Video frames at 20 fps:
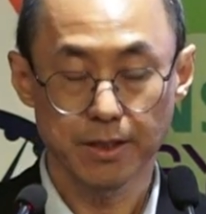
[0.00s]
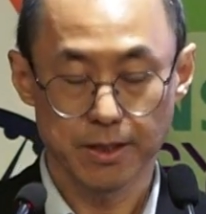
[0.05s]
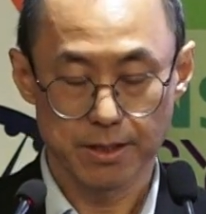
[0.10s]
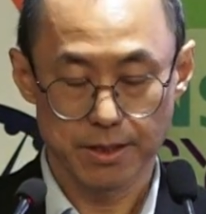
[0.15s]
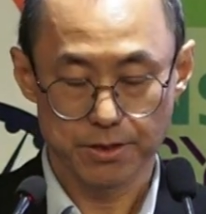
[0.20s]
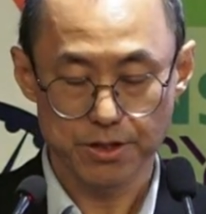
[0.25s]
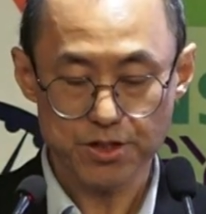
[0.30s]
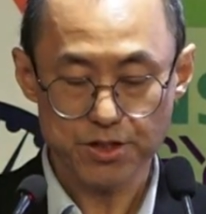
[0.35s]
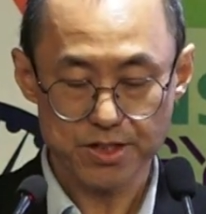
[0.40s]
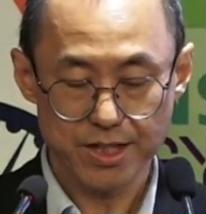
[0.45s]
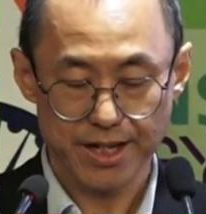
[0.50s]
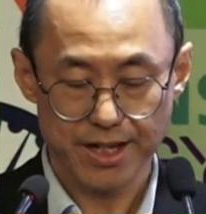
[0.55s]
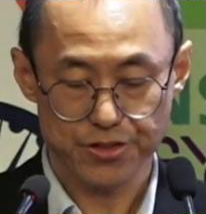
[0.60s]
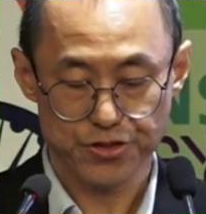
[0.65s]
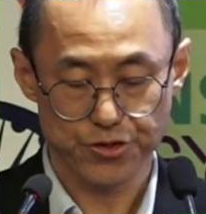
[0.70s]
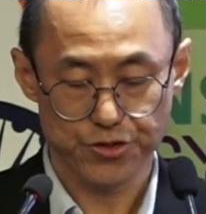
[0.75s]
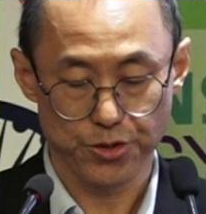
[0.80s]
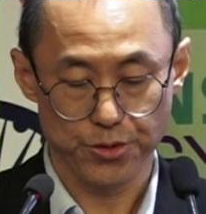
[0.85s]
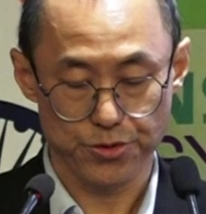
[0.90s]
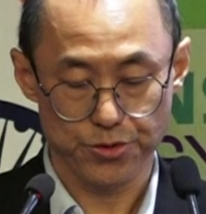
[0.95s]
This slide
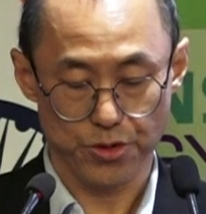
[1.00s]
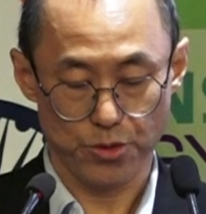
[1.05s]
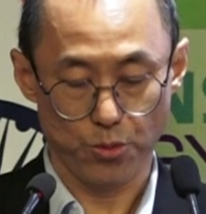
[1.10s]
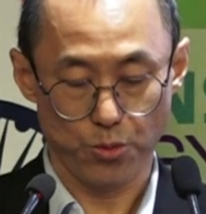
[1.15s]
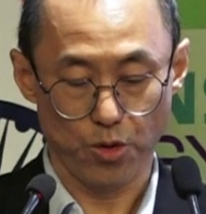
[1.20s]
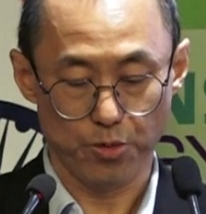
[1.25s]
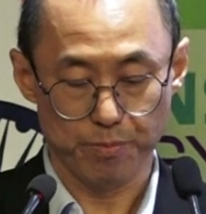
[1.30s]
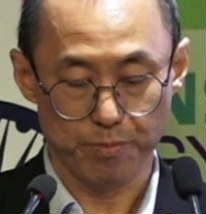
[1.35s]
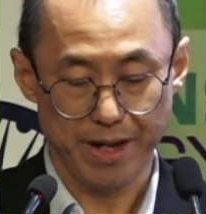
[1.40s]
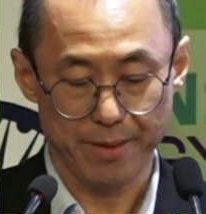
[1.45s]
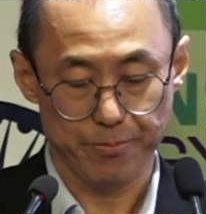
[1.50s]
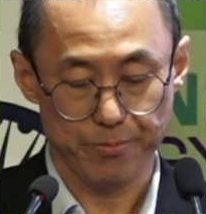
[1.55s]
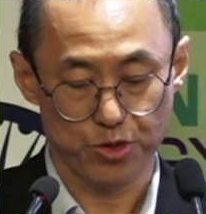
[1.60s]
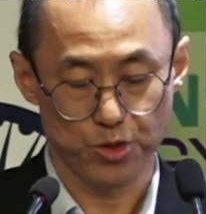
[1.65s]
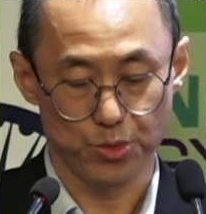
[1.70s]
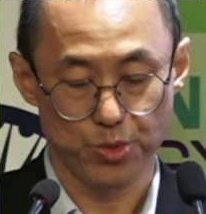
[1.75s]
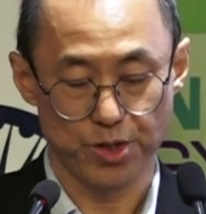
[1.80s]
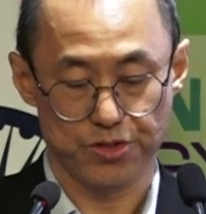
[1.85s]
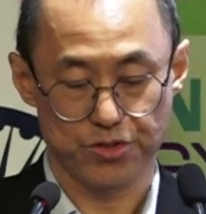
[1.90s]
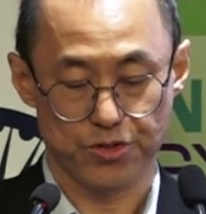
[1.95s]
shows a roadmap
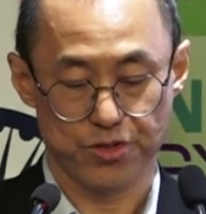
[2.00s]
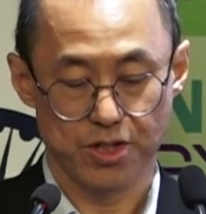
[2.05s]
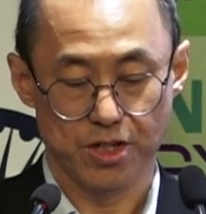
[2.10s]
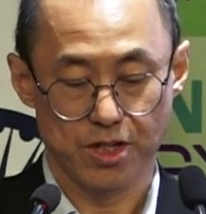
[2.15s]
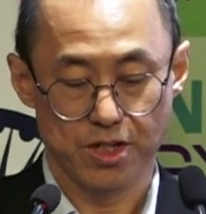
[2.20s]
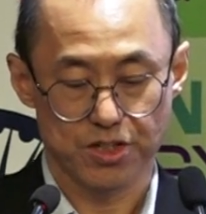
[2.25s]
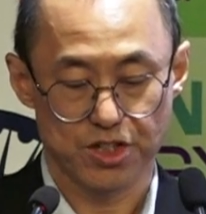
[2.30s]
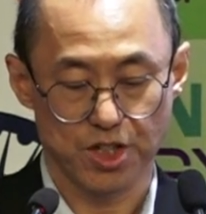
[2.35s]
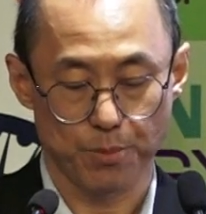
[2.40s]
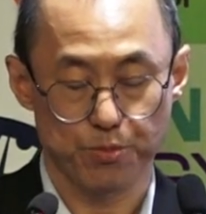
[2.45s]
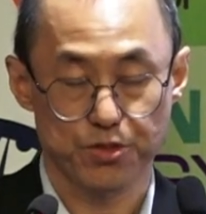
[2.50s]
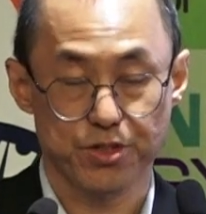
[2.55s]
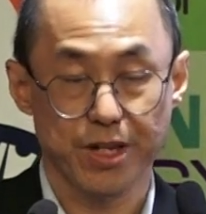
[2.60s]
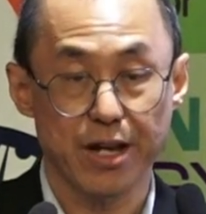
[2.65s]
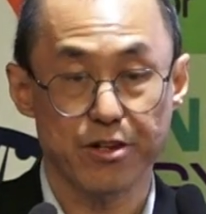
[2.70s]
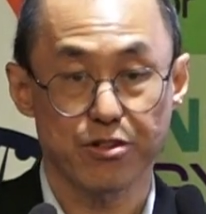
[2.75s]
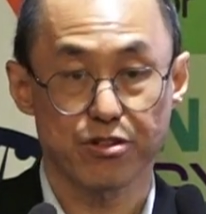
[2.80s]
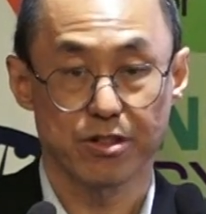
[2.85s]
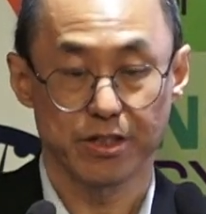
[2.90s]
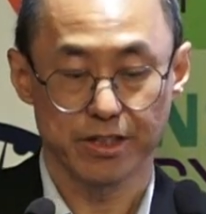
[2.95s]
towards
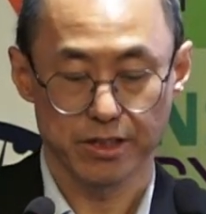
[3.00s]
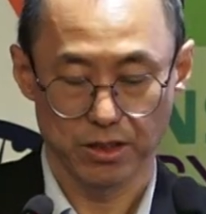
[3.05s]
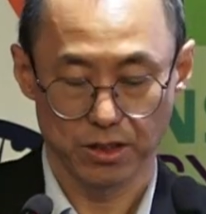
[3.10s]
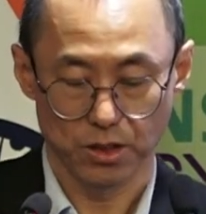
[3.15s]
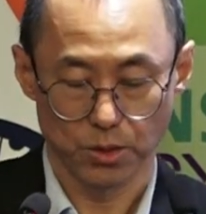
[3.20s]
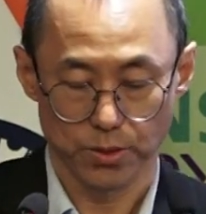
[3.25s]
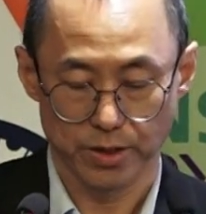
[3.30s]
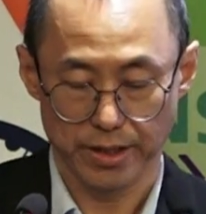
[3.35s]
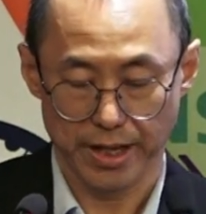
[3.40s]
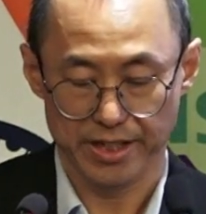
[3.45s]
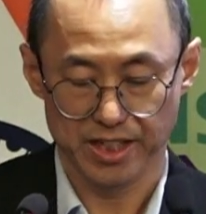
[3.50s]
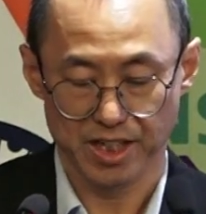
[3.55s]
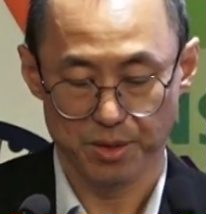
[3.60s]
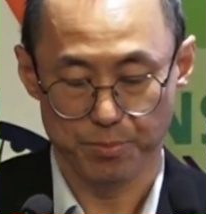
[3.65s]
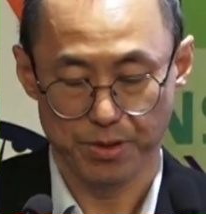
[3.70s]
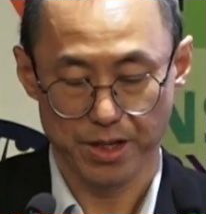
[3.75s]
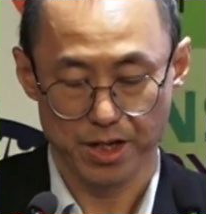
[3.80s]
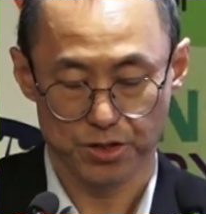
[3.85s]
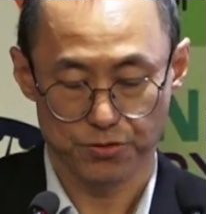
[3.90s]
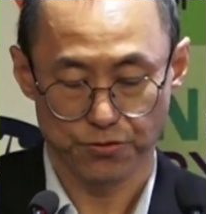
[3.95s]
substantially lower
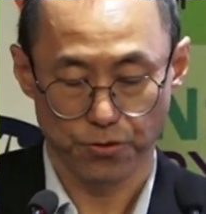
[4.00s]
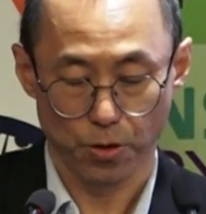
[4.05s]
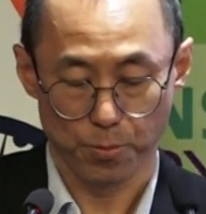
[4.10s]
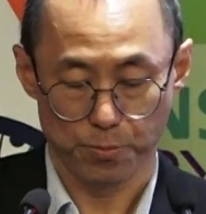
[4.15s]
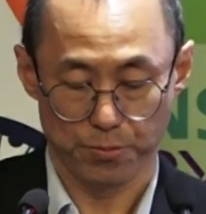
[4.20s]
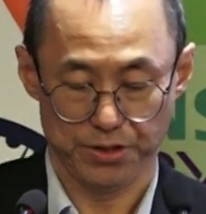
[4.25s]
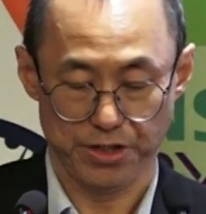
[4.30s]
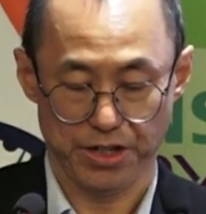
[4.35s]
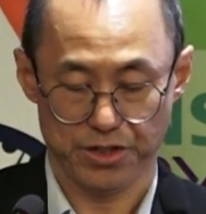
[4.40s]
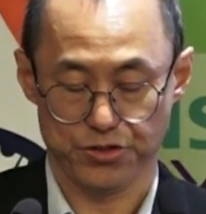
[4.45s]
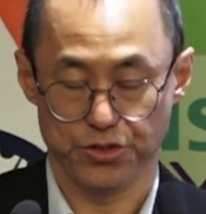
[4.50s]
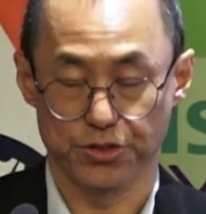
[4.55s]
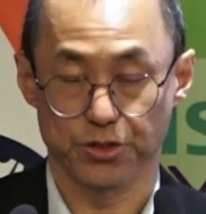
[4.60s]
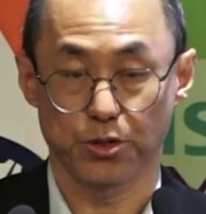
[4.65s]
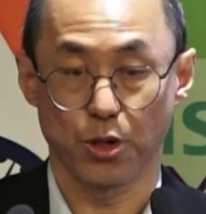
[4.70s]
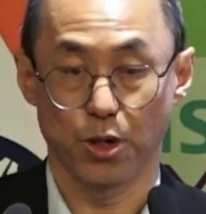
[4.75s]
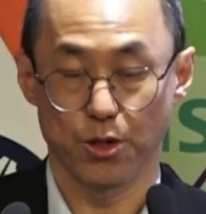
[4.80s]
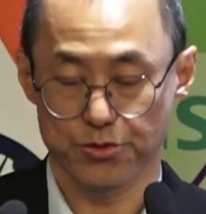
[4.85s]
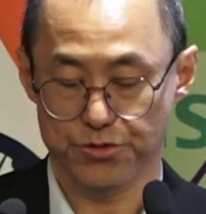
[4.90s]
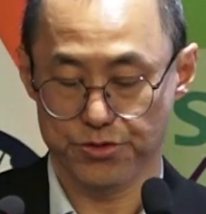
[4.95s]
NaBH4 production
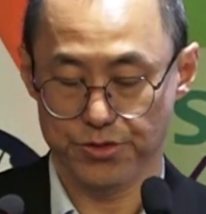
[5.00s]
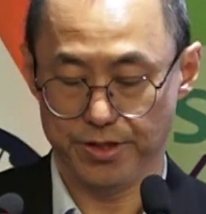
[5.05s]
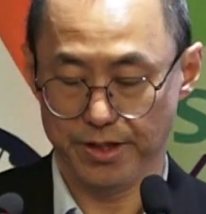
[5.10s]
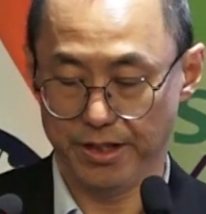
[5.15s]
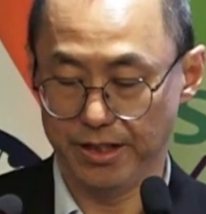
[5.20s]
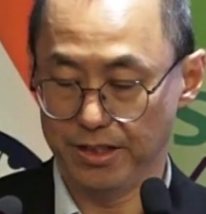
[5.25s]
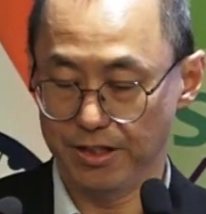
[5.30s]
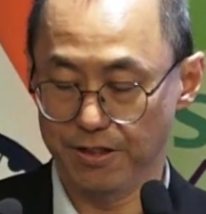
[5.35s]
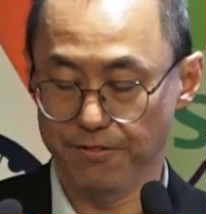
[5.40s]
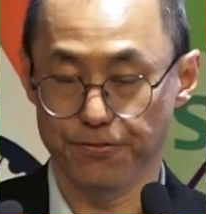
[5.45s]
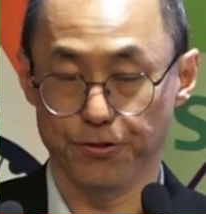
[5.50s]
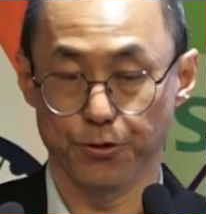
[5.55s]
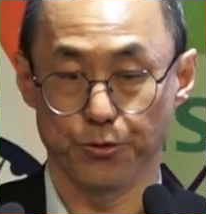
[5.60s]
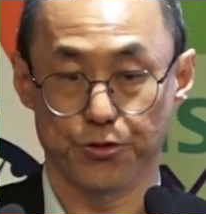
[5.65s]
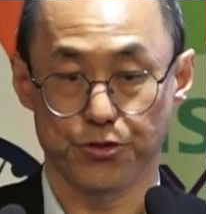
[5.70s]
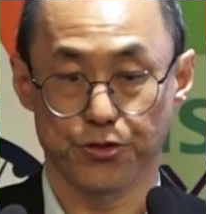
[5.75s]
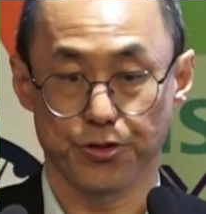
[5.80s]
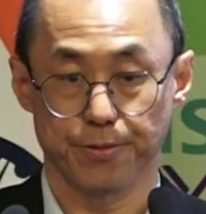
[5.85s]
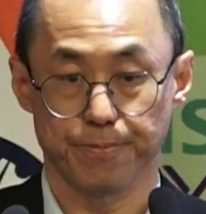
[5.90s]
costs in the future.